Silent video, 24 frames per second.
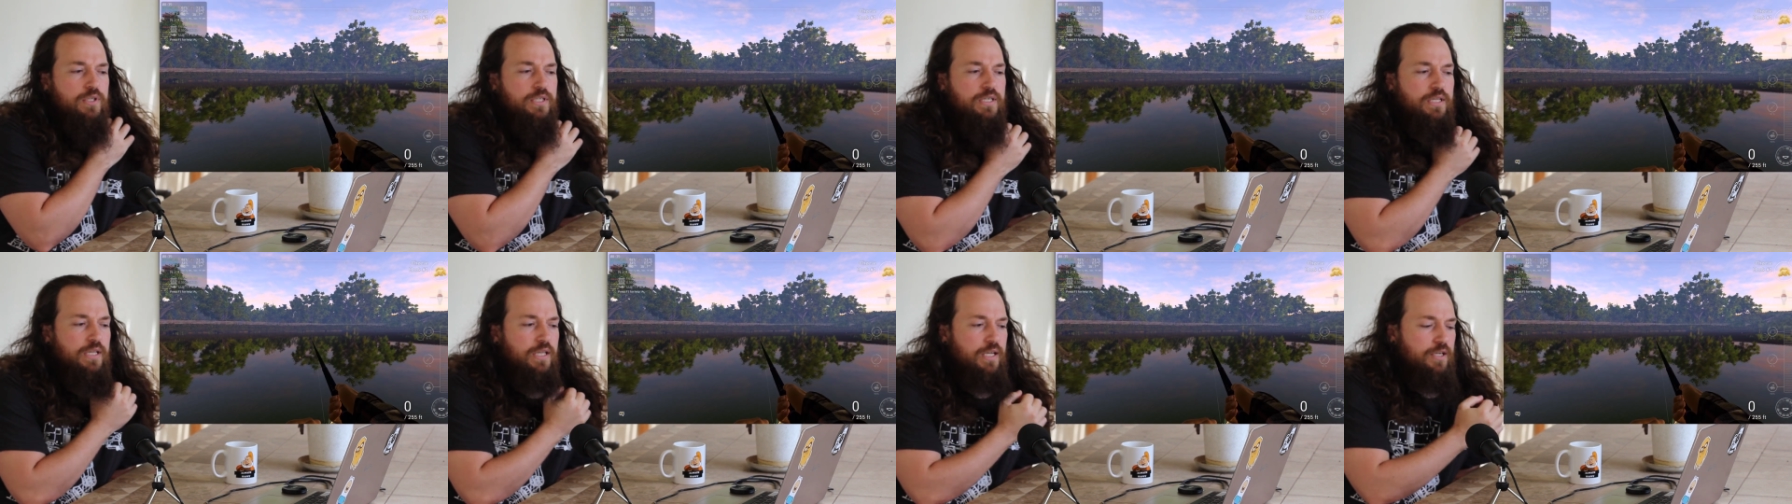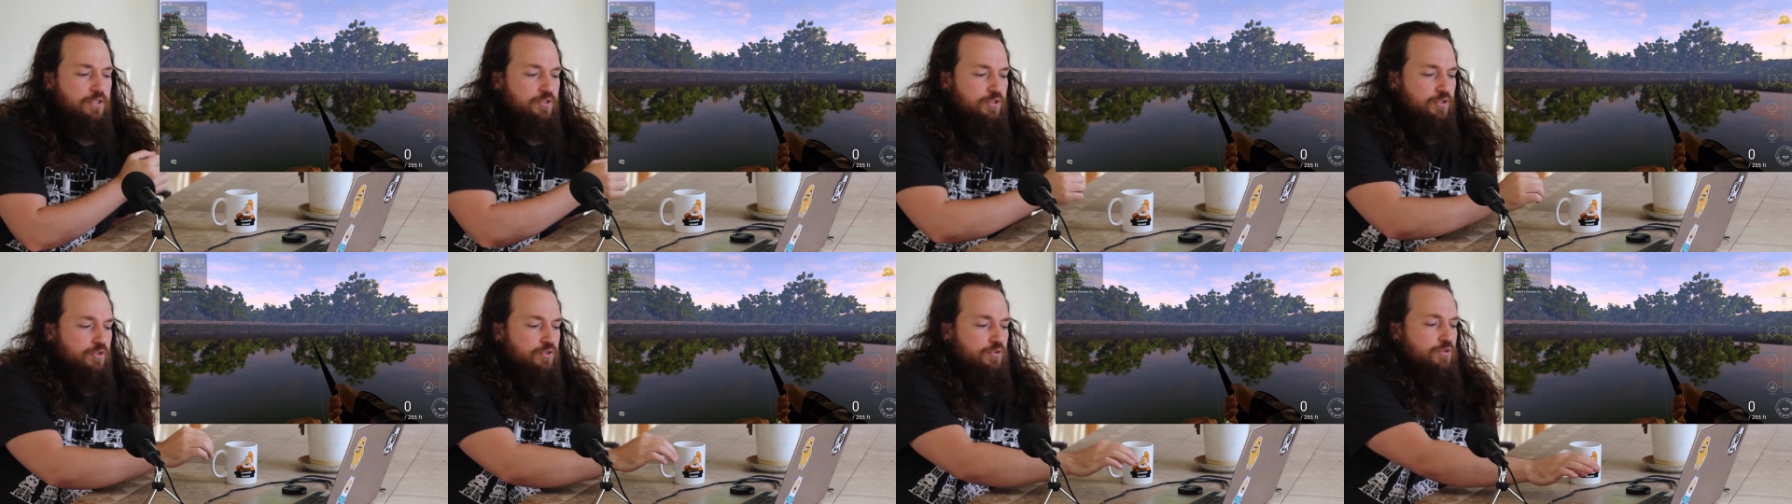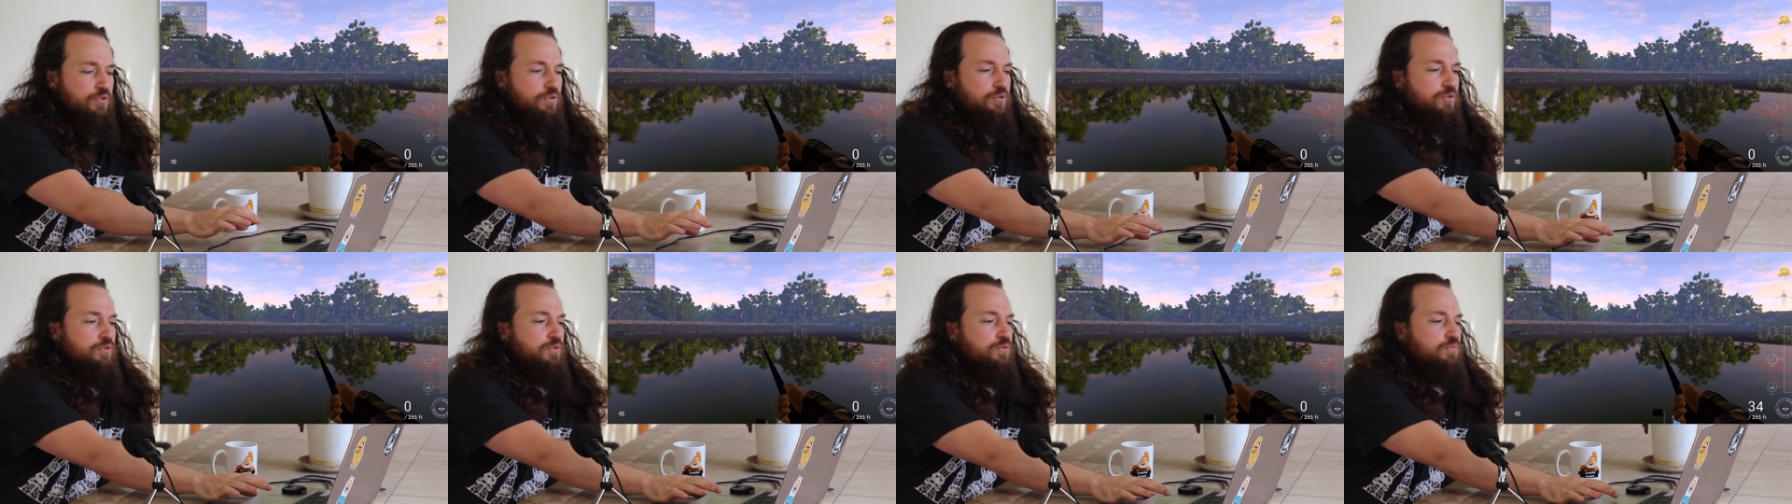It allows you
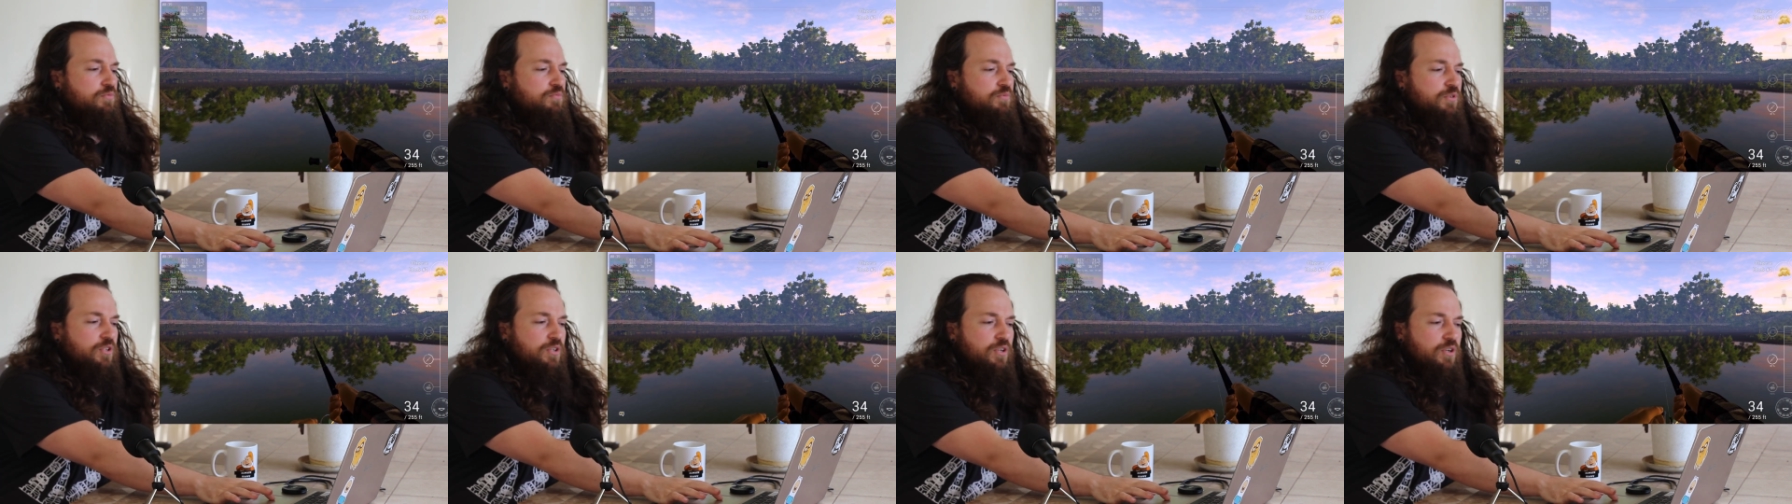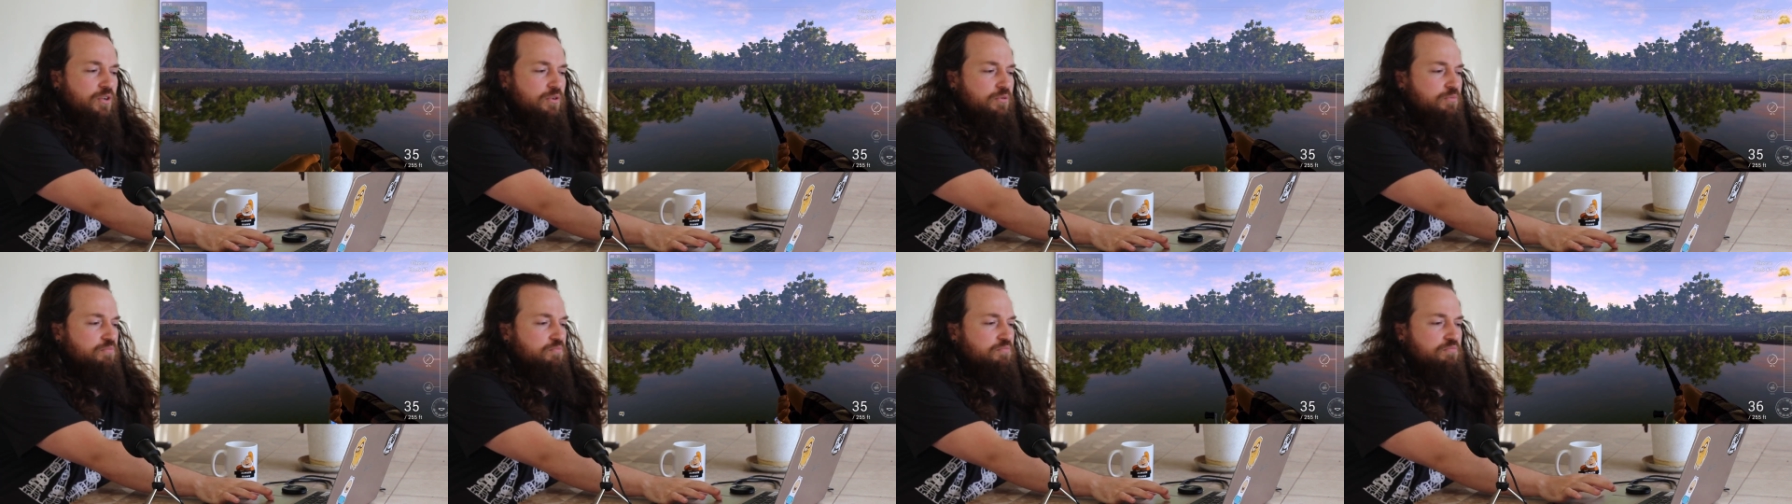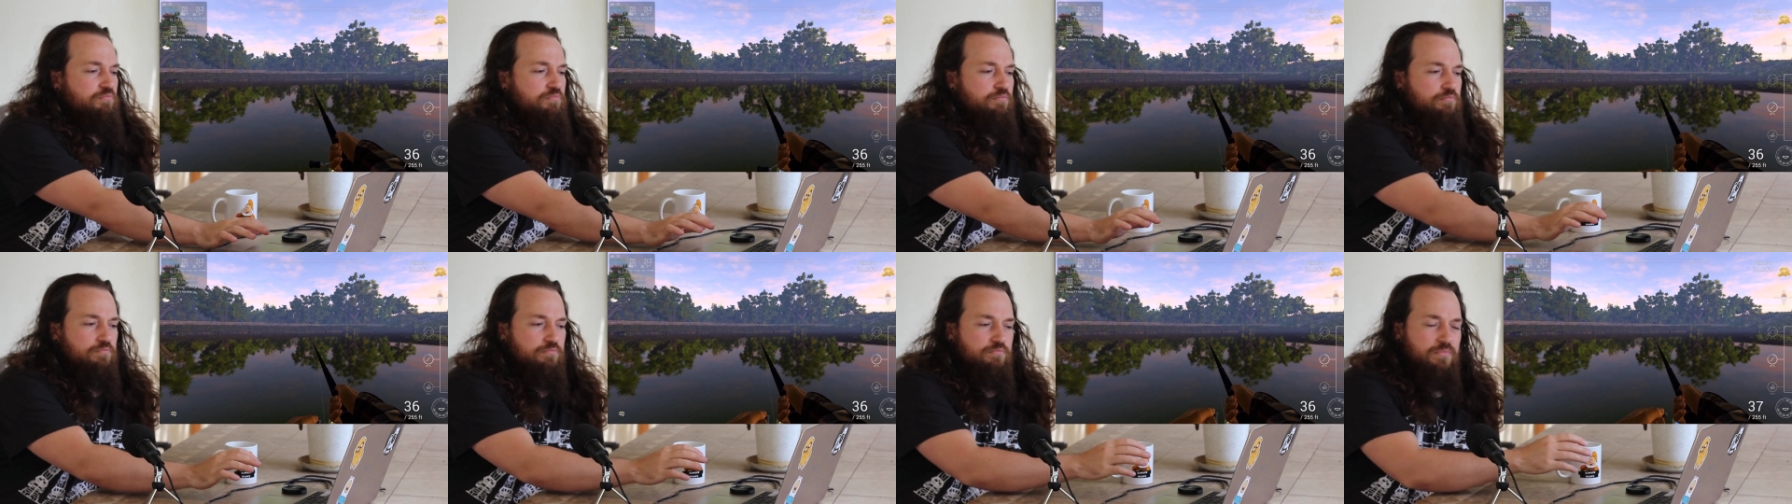to, you know,
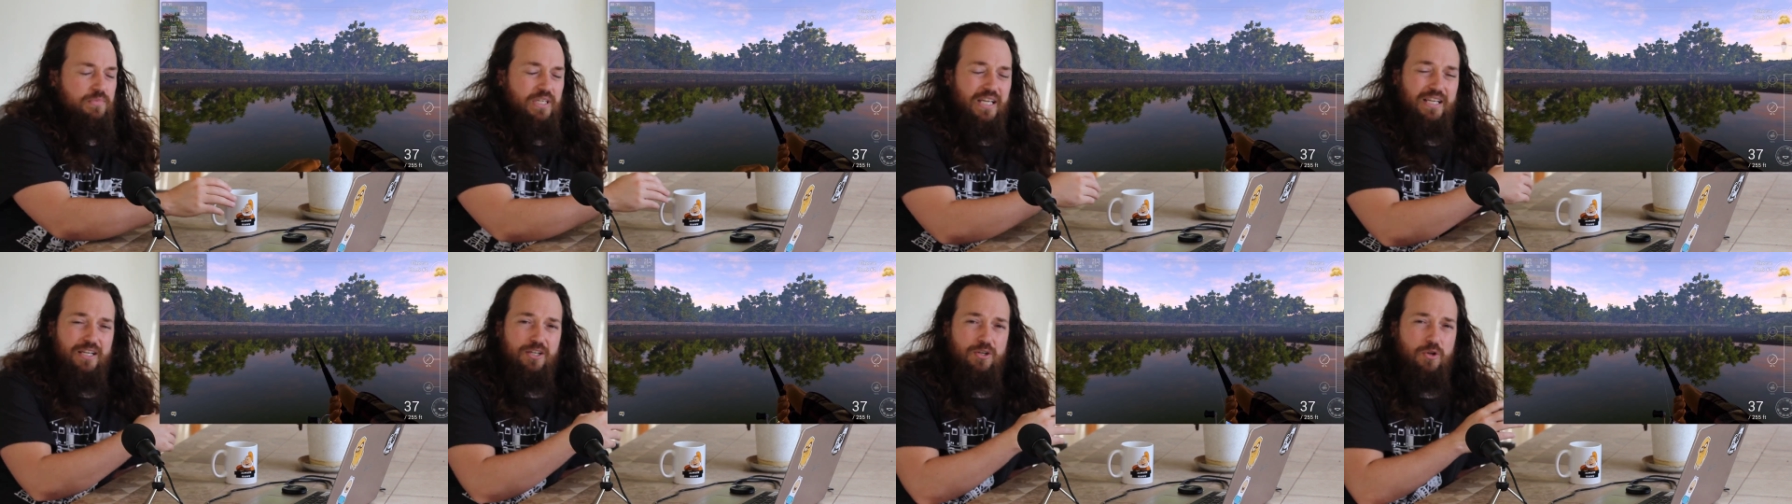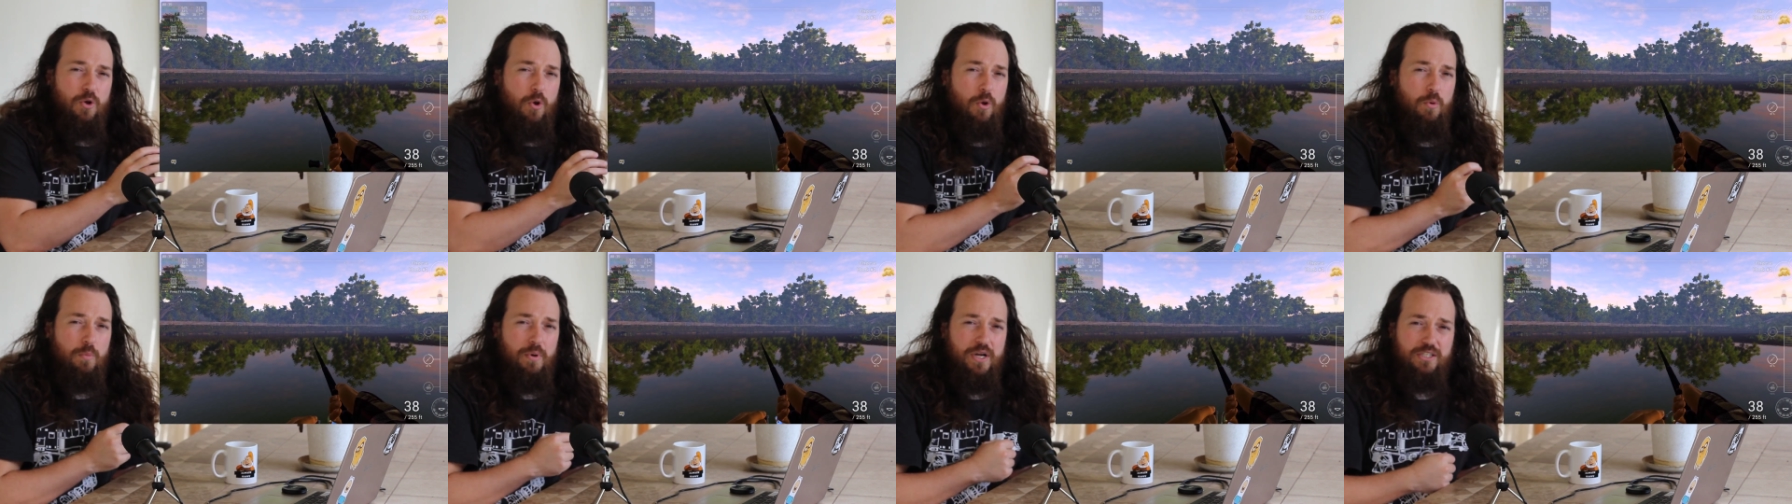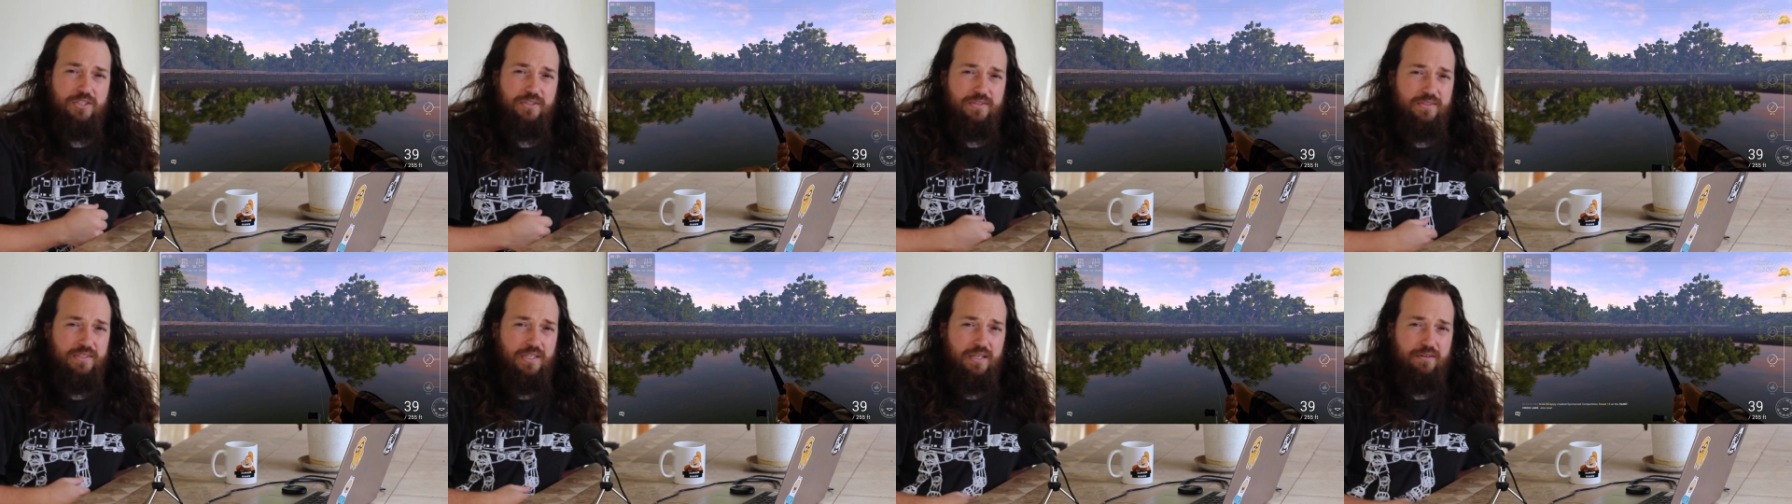edit a whole
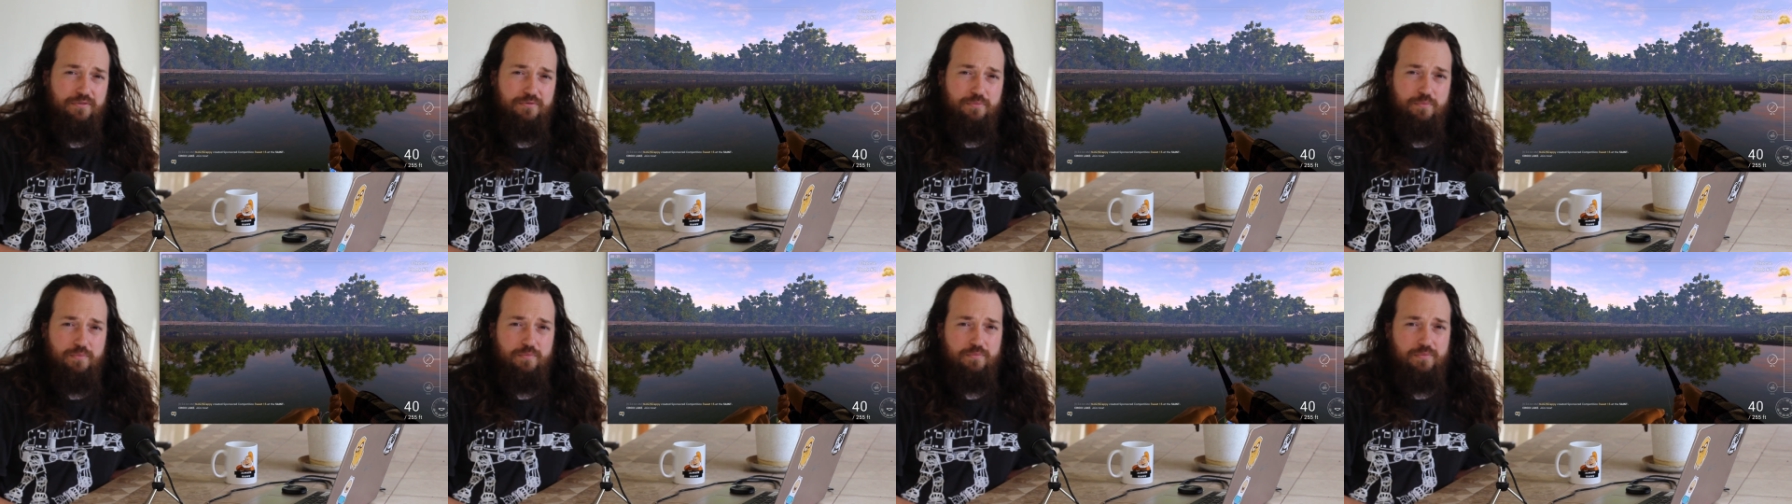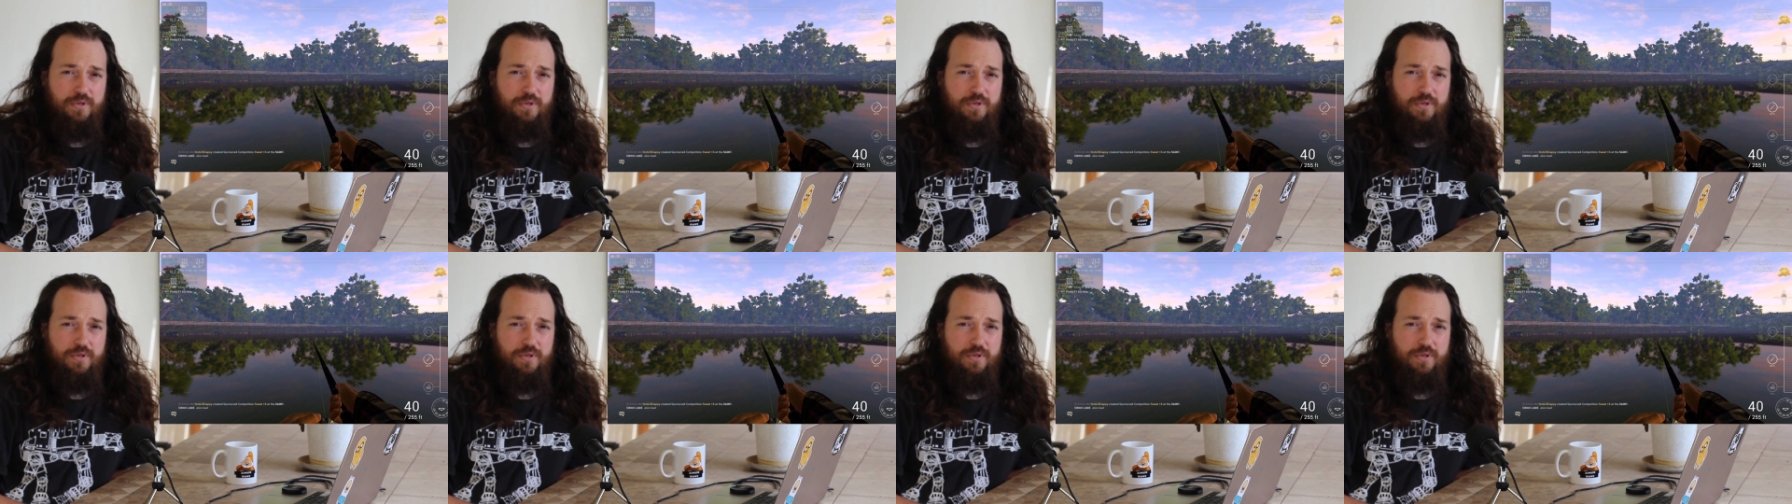bunch of stuff.